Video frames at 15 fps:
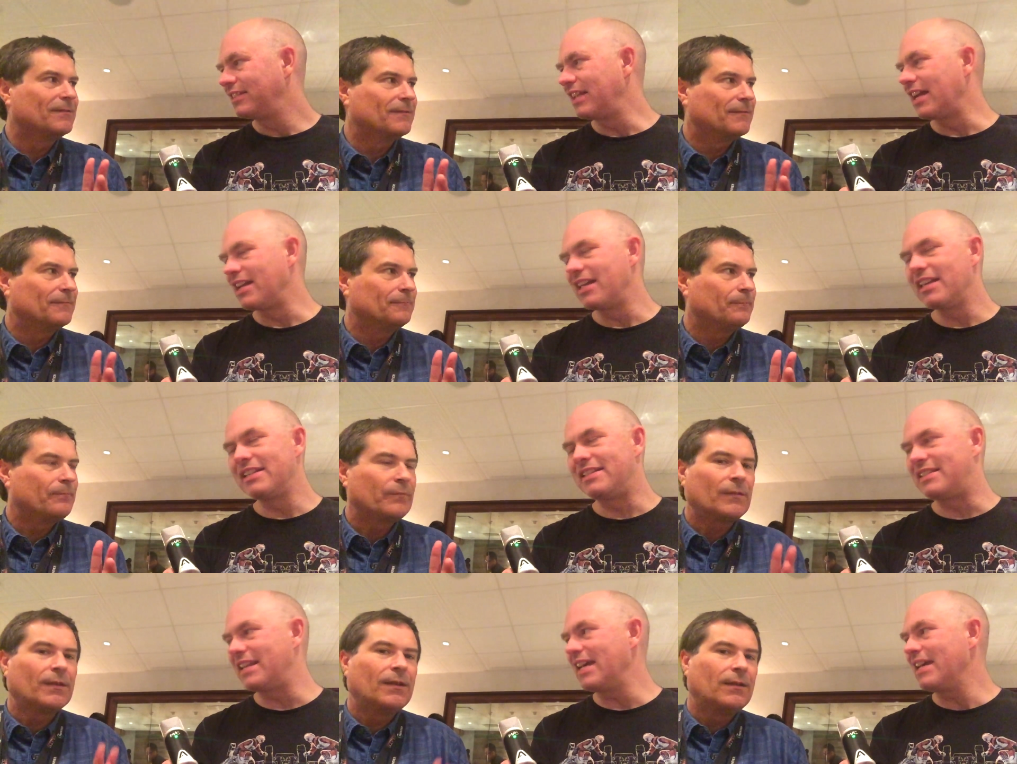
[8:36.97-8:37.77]
Speaker 1: Yeah,
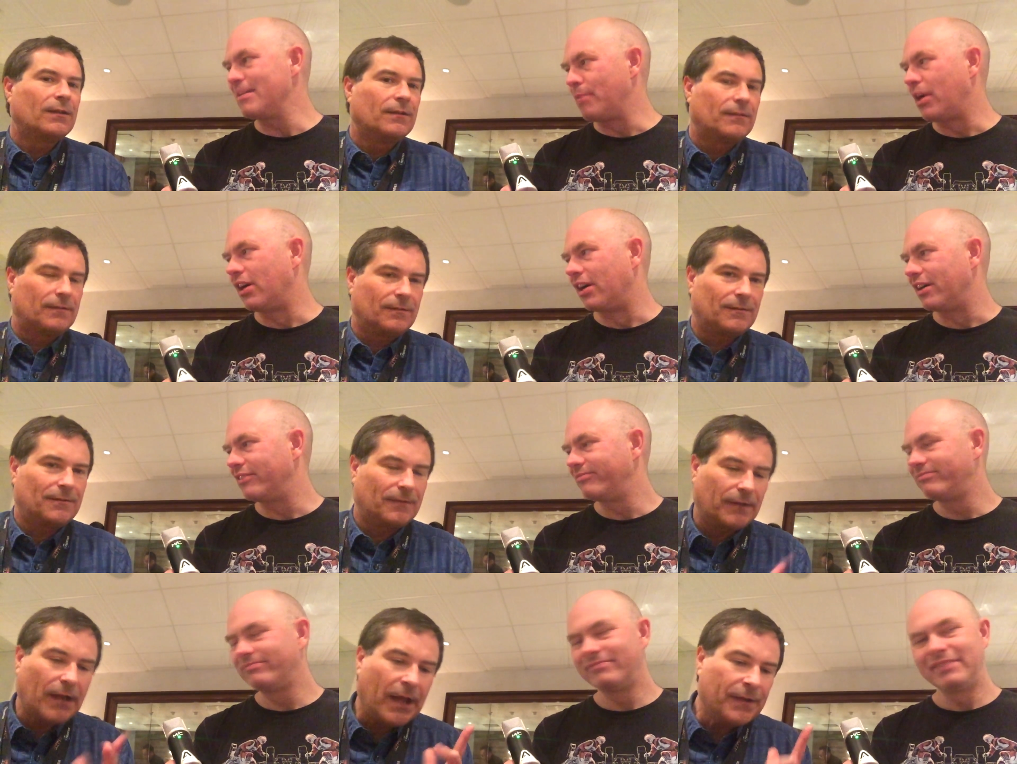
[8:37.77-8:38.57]
damn hot.
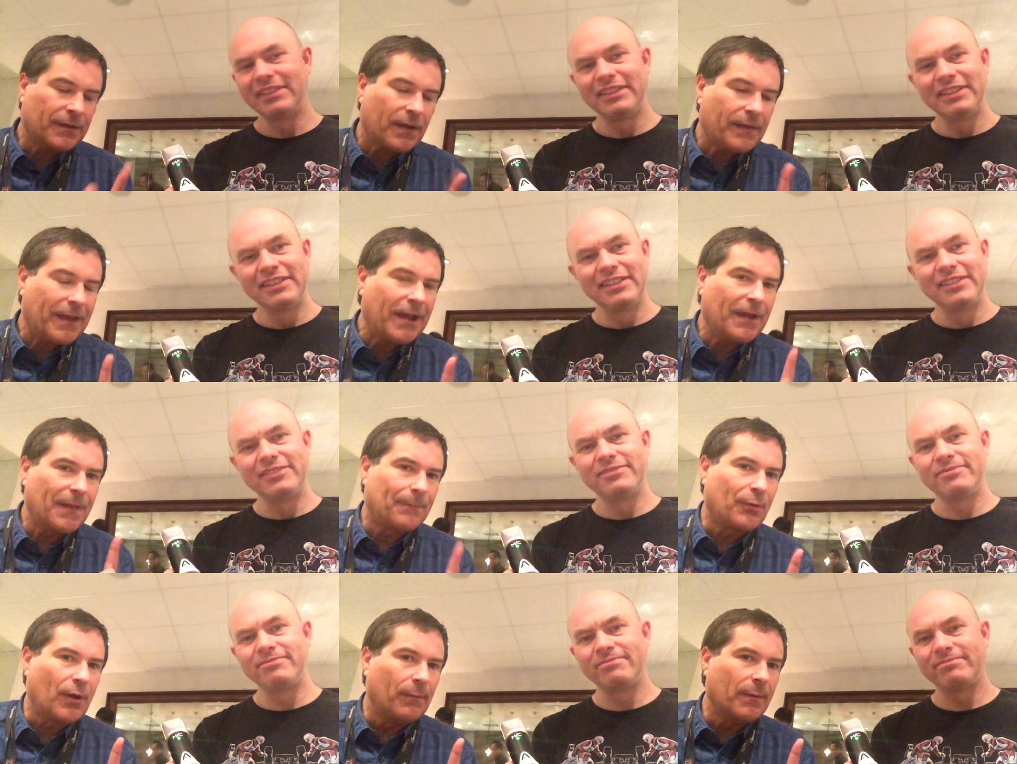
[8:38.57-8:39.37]
And the
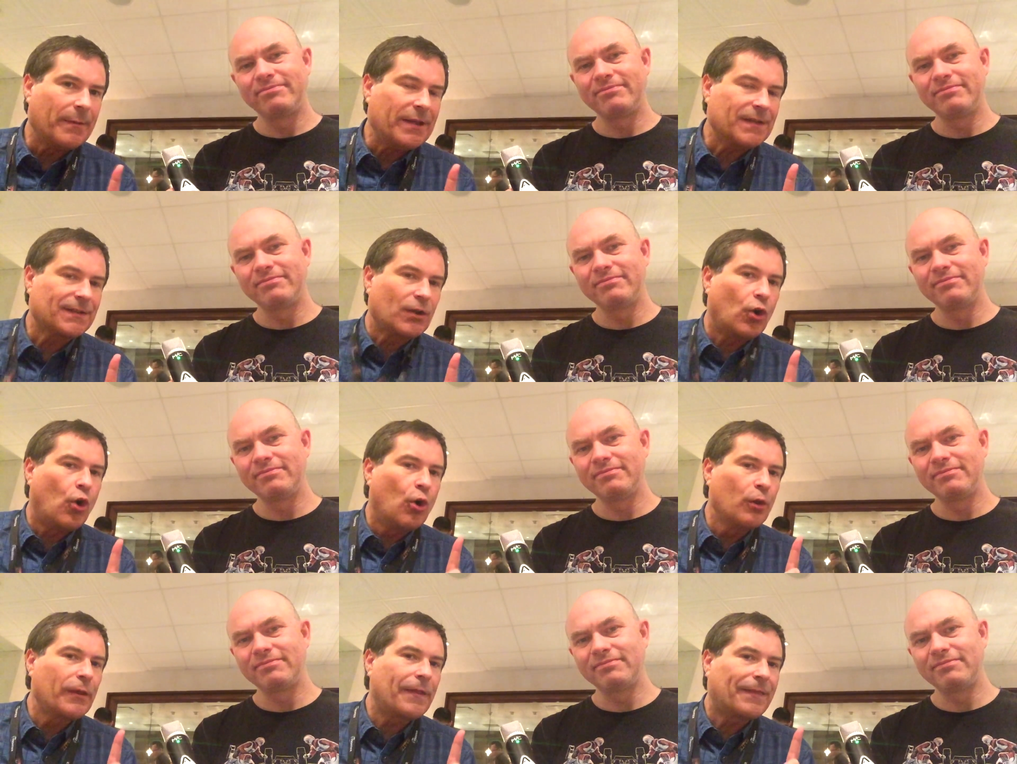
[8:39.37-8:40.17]
other problem is
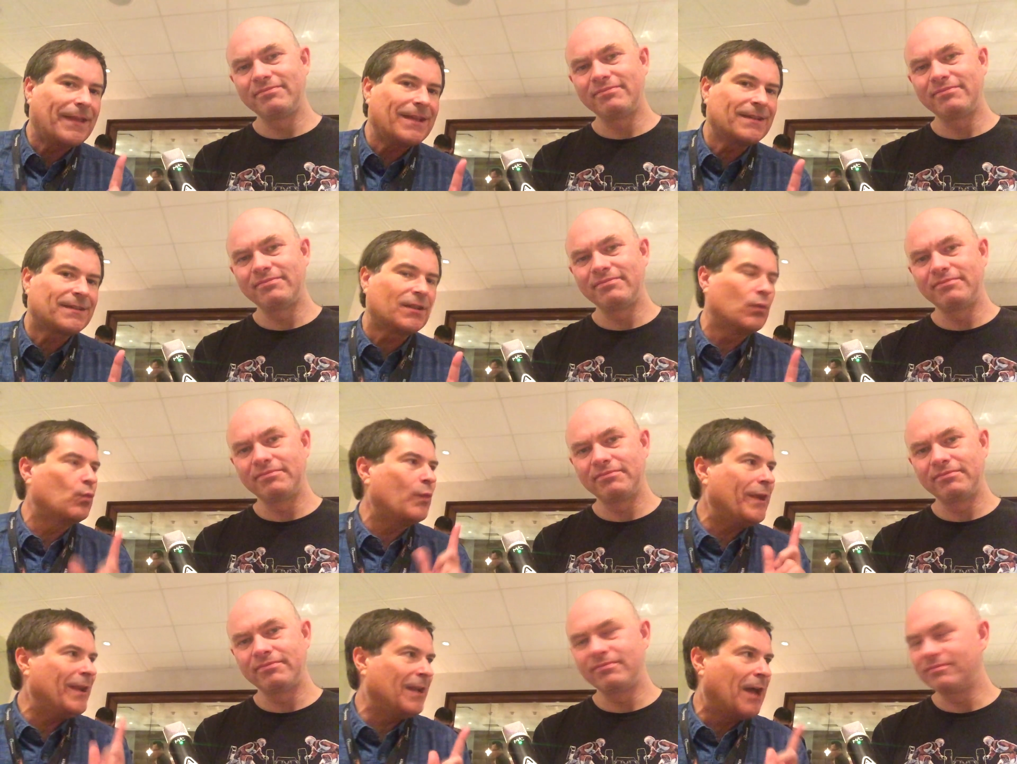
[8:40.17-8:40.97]
all the things that
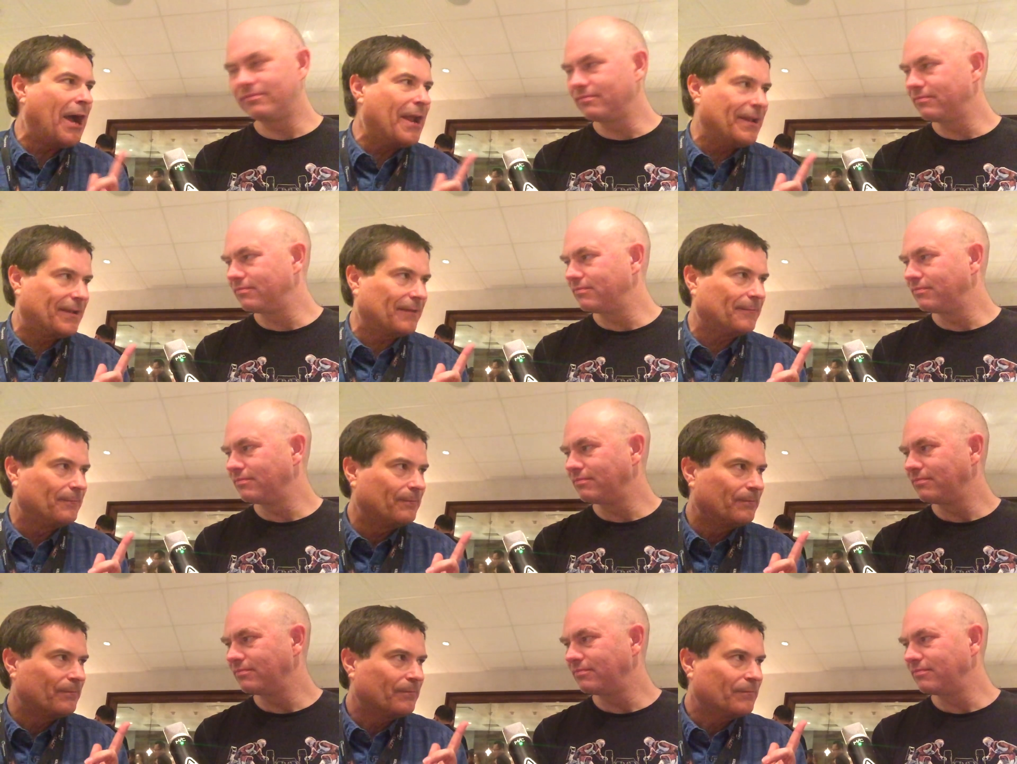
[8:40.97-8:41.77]
we like
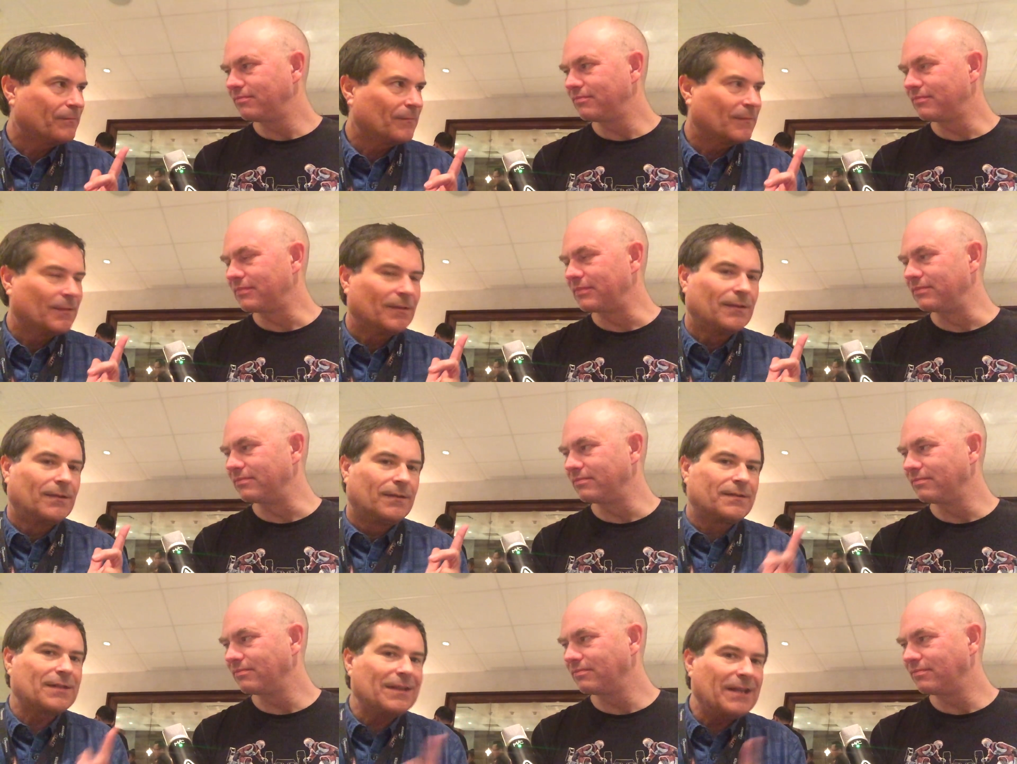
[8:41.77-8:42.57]

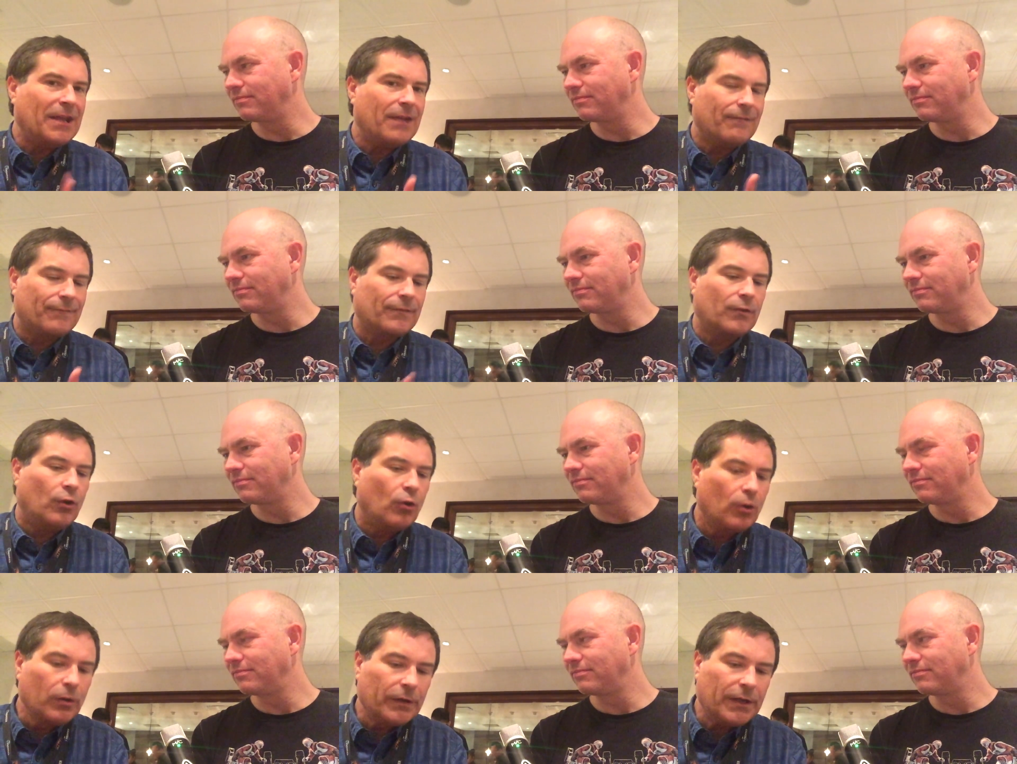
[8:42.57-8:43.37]
to live,
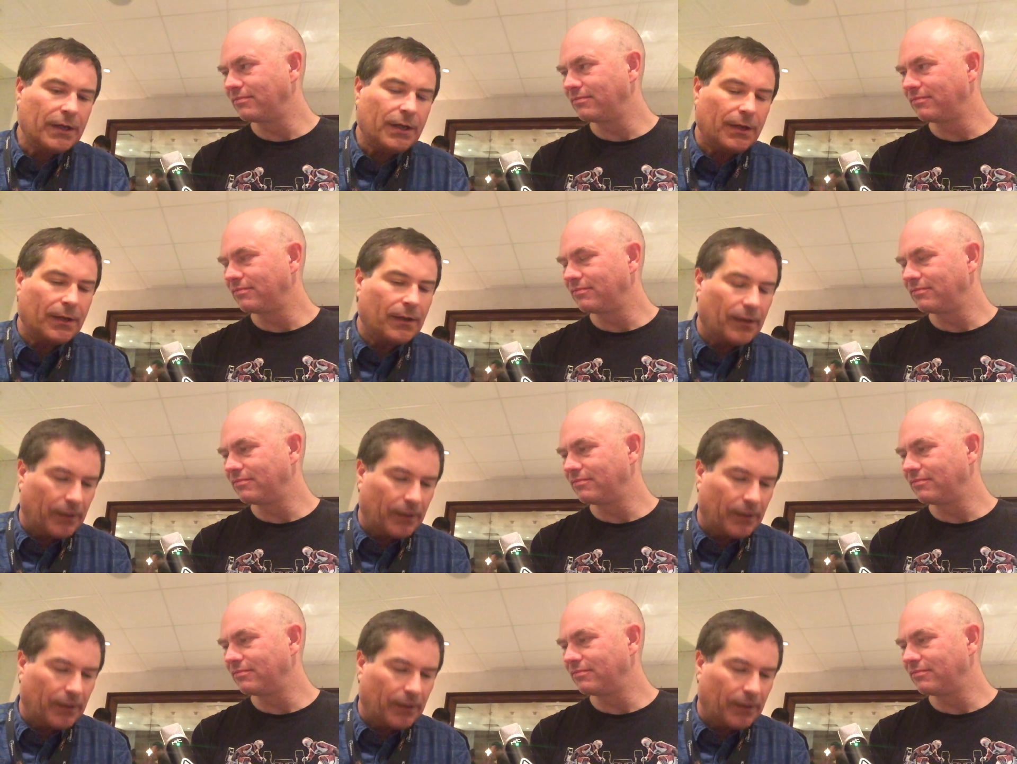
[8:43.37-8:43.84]
all the